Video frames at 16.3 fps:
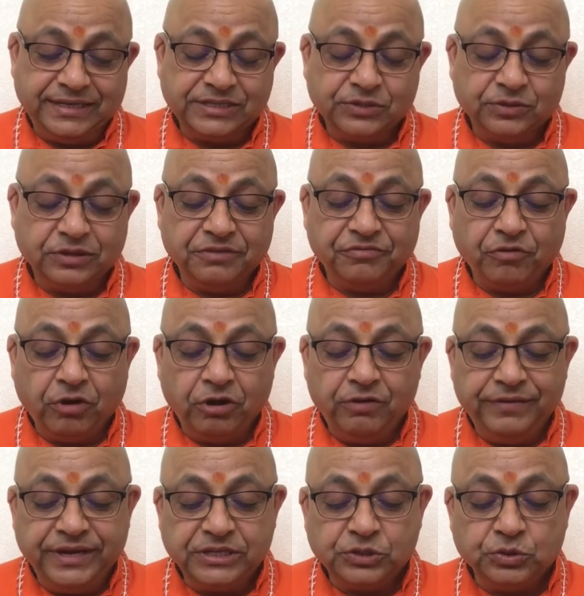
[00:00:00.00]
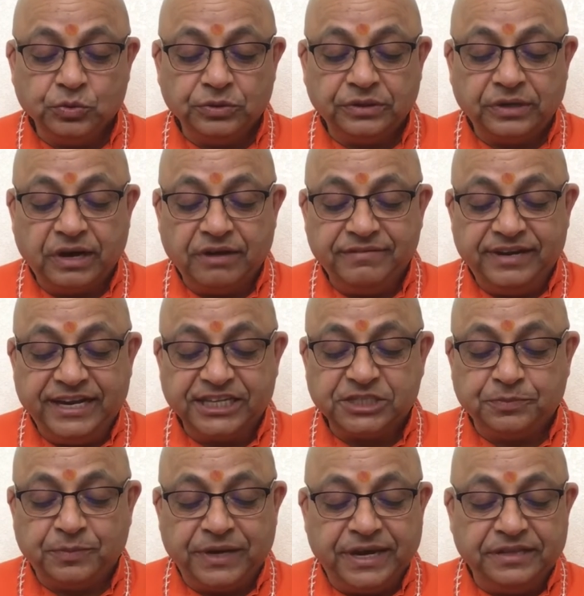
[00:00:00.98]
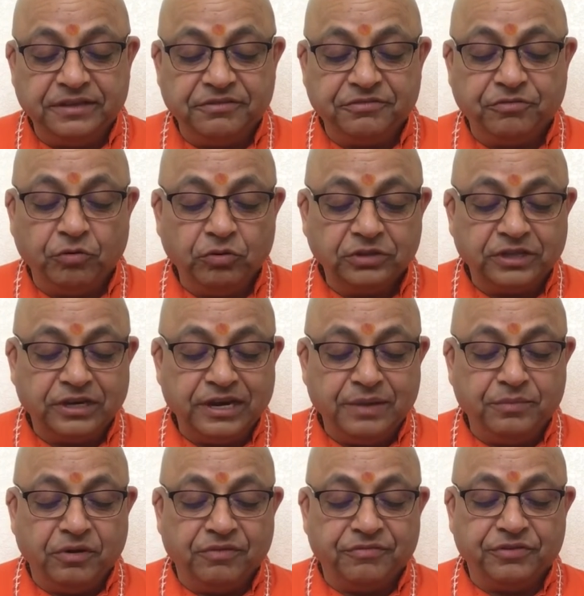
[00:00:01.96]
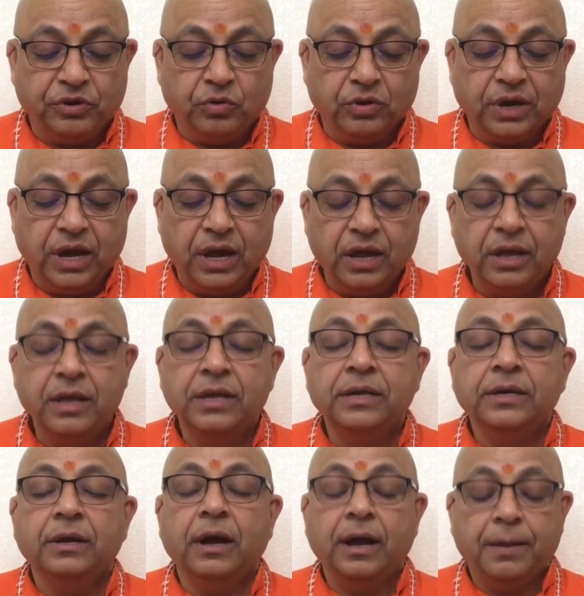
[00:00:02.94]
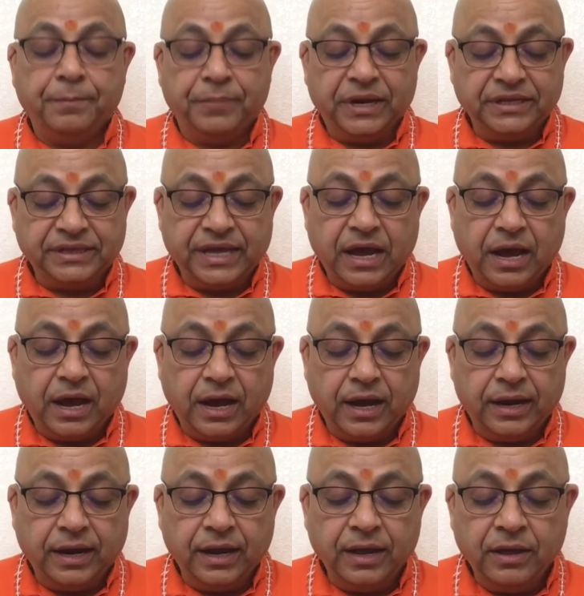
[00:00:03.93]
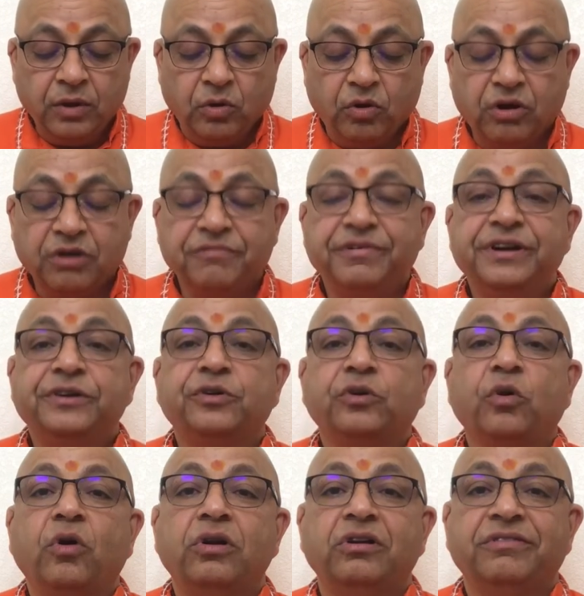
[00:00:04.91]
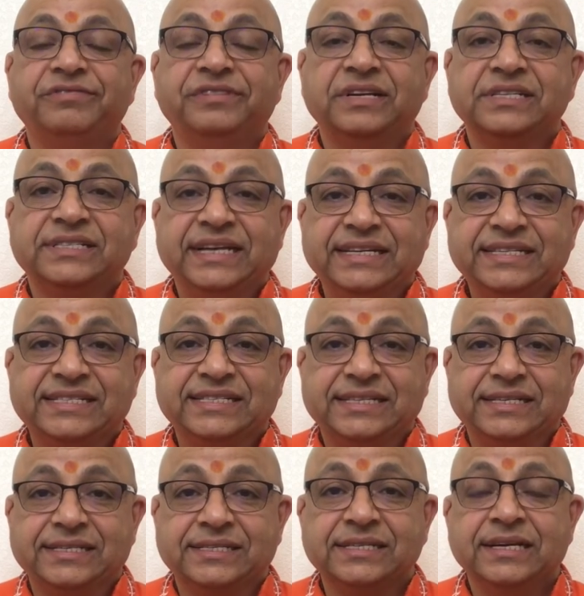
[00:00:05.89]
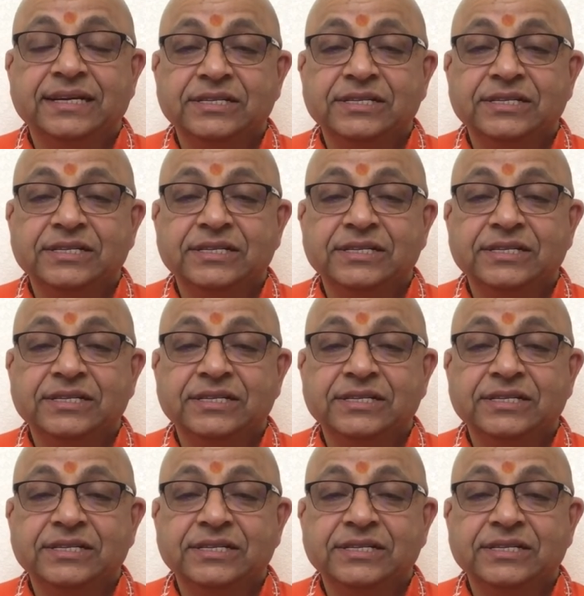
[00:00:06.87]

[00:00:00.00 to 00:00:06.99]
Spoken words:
So the following sutra will explain the fourth limb of yoga, pratyahara, or withdrawal of the senses.